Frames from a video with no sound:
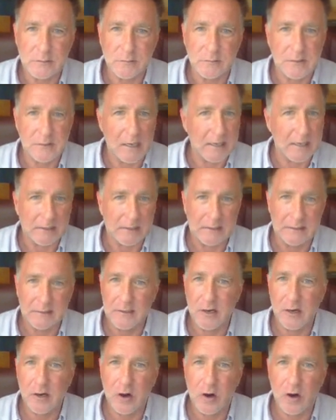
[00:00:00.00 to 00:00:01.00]
We've got to get
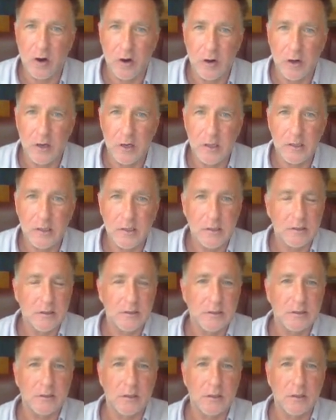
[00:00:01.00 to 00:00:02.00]
in our car,
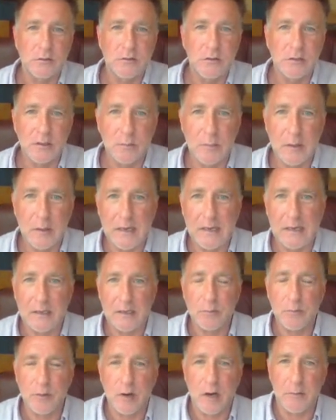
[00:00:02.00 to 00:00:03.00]
go to the
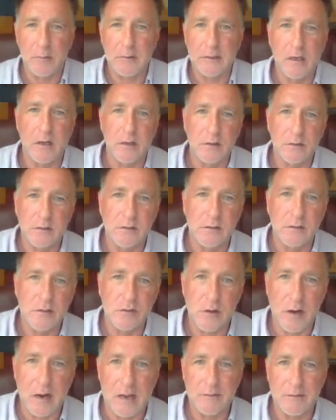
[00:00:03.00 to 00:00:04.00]
bank, probably go through the
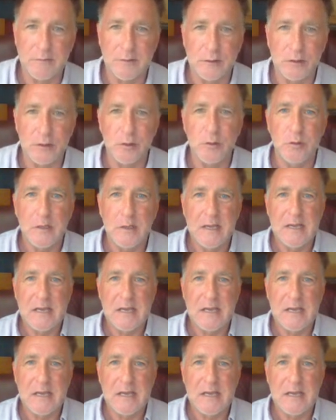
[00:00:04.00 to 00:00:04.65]
drive-thru,